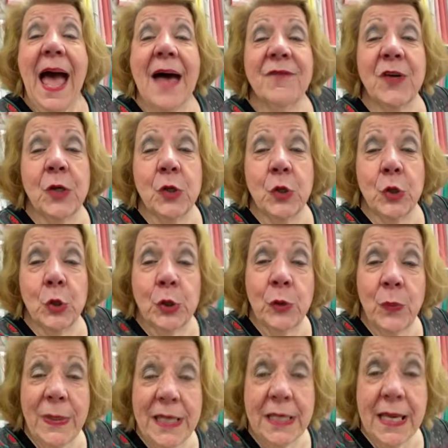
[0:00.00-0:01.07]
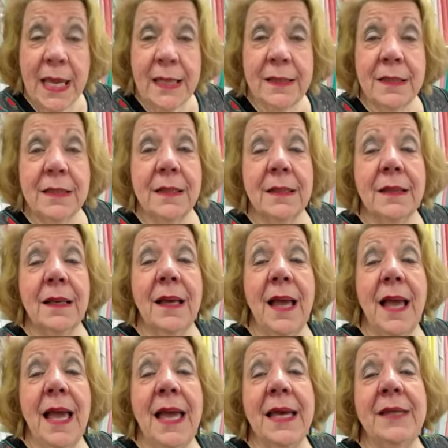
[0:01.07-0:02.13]
have a good weekend,
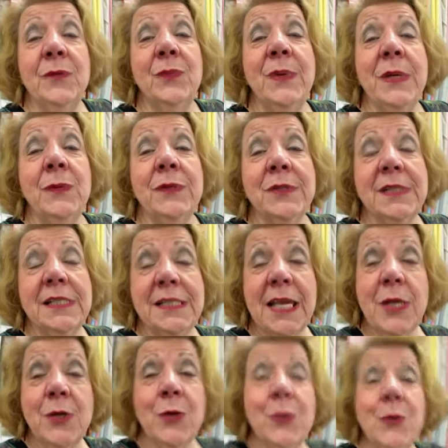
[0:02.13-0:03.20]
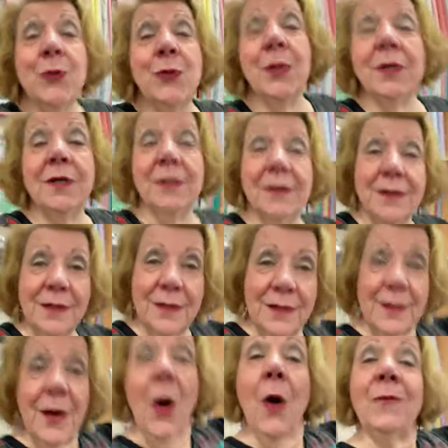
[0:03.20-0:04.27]
and we will see you
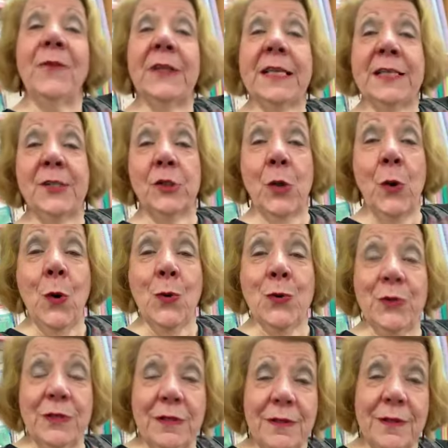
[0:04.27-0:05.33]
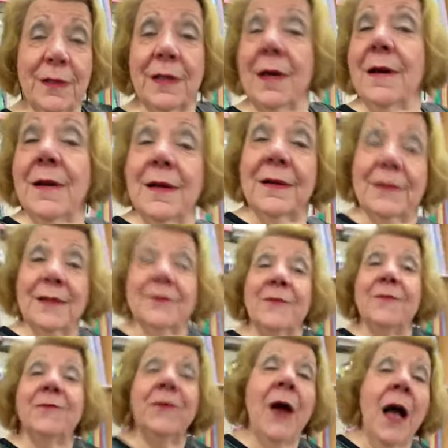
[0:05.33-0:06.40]
hopefully soon.
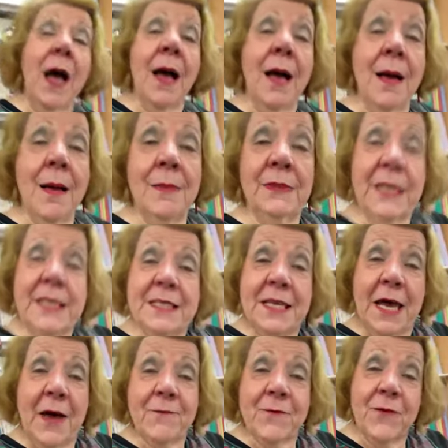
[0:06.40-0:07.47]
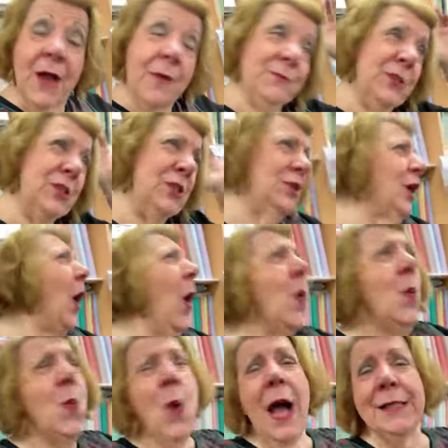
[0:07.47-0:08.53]
From Linda from
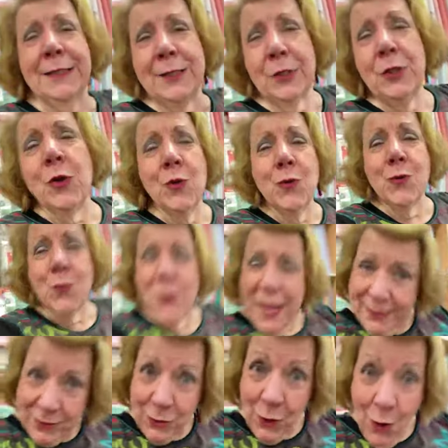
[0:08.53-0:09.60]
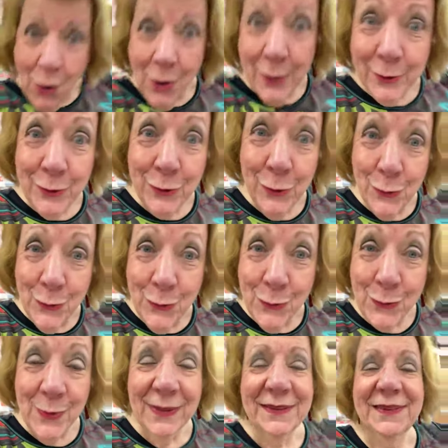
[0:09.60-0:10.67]
So What's New, and Yarn
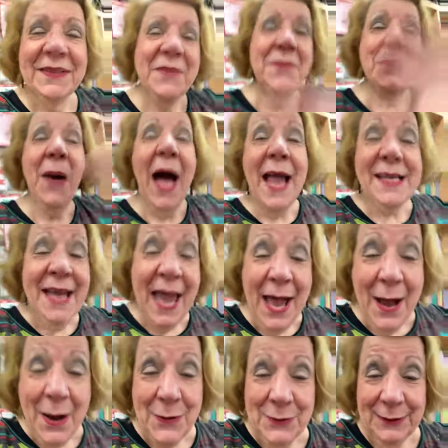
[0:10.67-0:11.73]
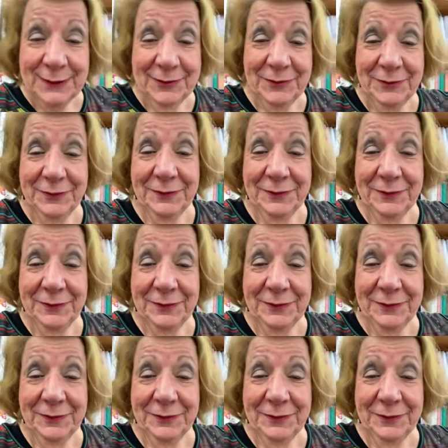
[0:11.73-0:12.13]
too. Bye now.